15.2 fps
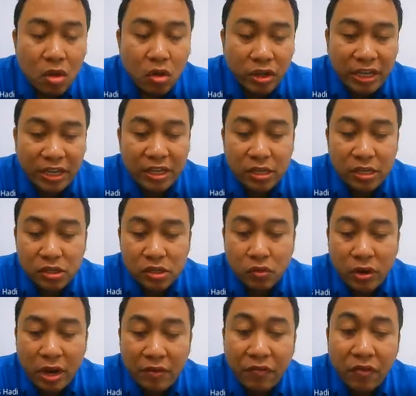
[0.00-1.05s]
Okay, so
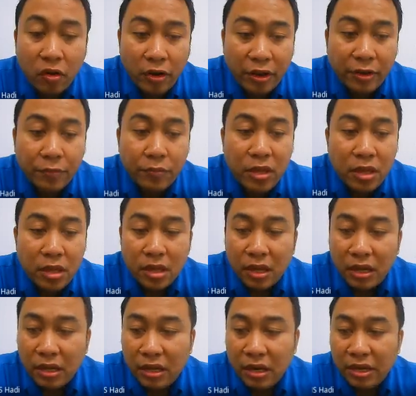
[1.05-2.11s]
therefore,
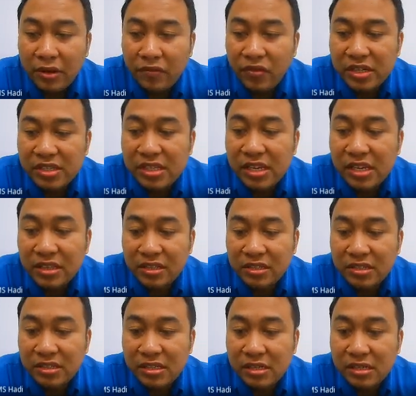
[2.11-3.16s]
investor
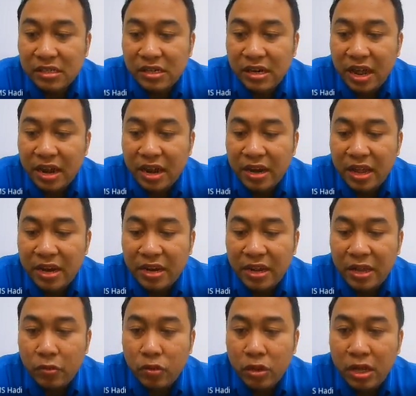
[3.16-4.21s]
interested and then
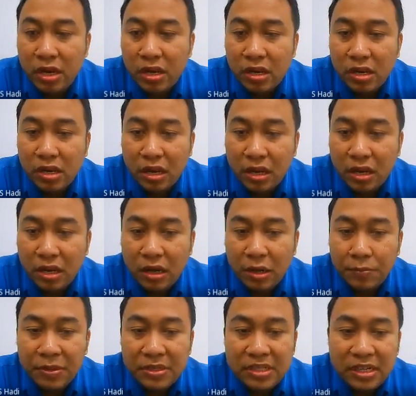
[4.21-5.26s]
they will
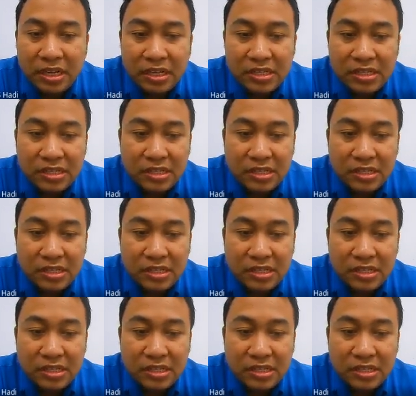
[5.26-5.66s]
purchase